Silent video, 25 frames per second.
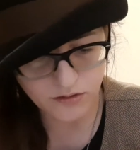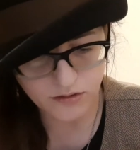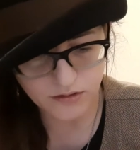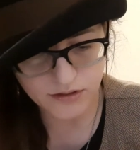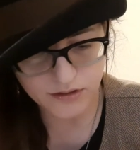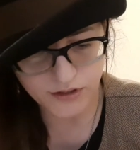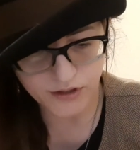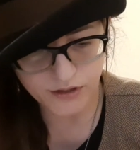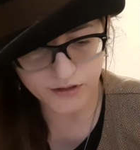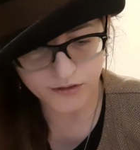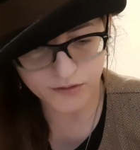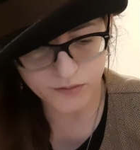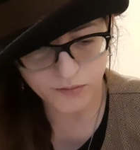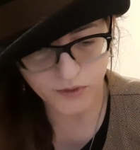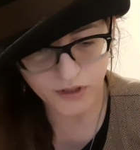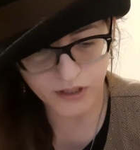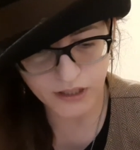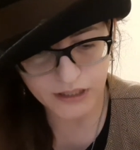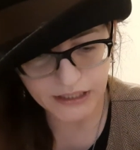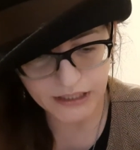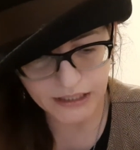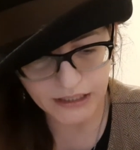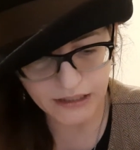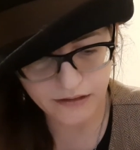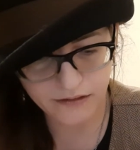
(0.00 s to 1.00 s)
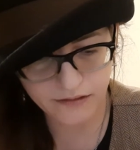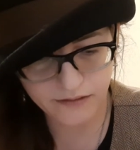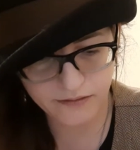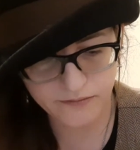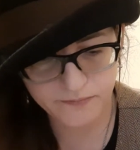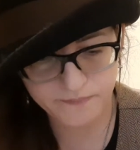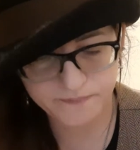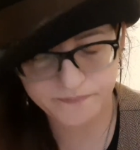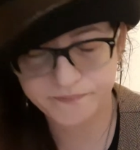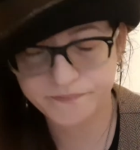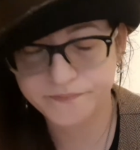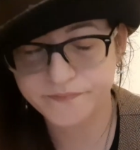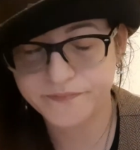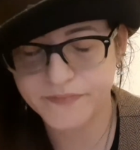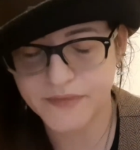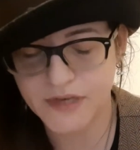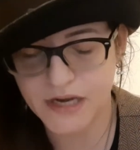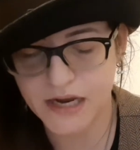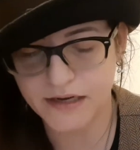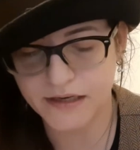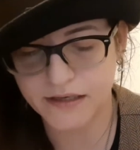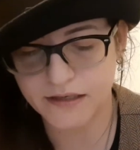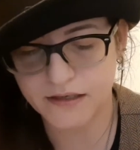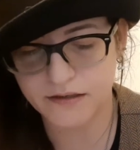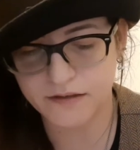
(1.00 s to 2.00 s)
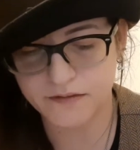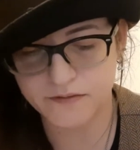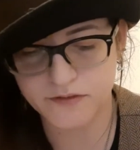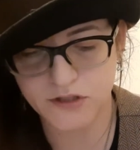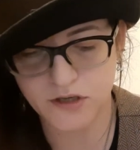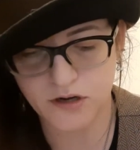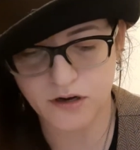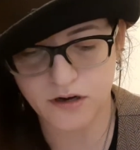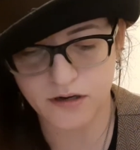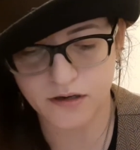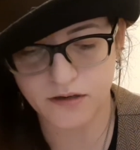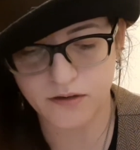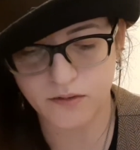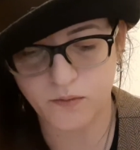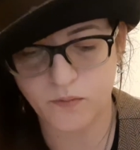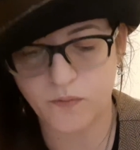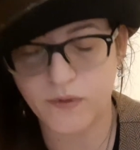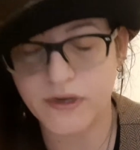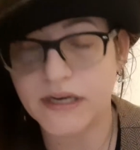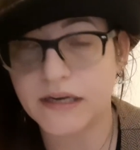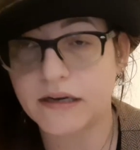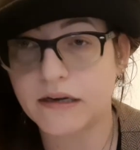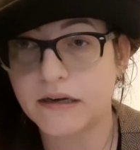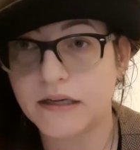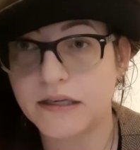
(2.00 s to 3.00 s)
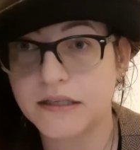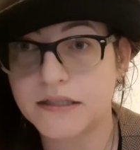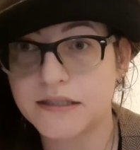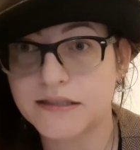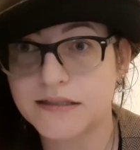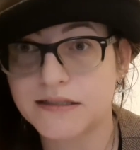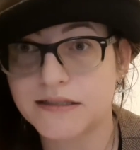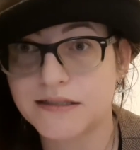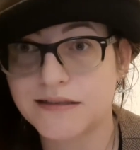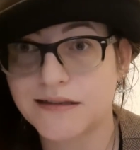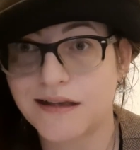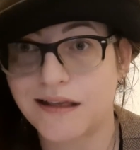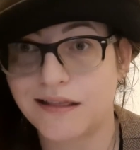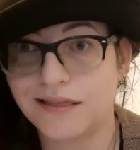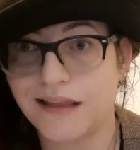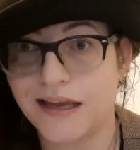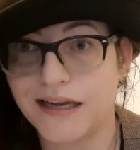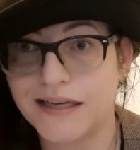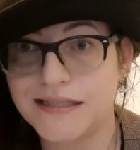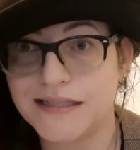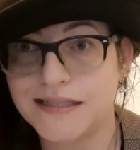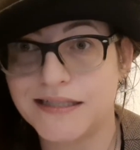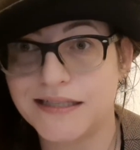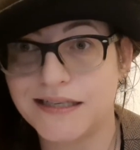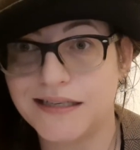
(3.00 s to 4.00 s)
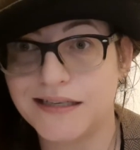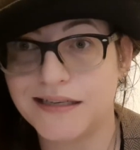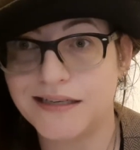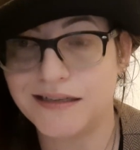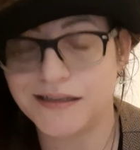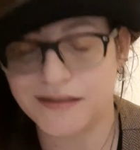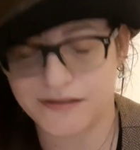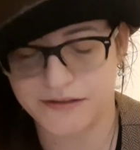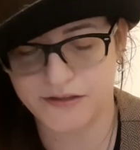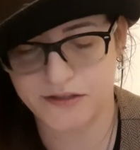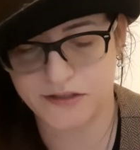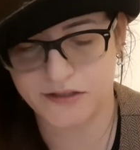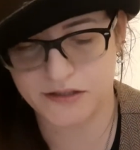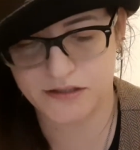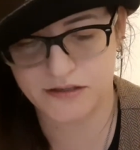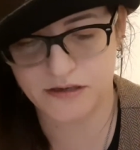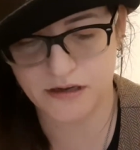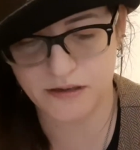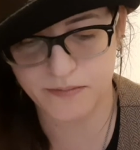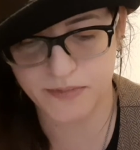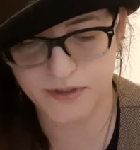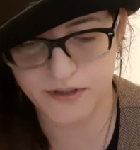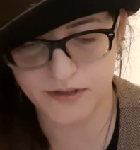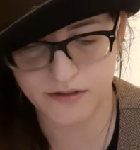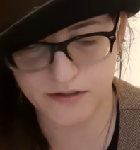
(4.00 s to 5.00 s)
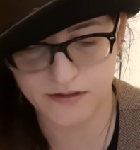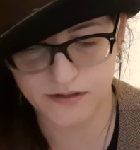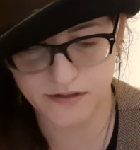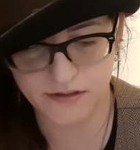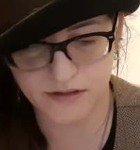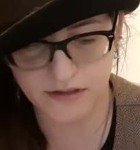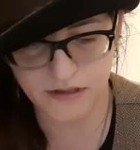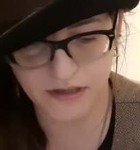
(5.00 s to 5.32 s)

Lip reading: and hardworking. Negatives are weakness, lazy, stubborn,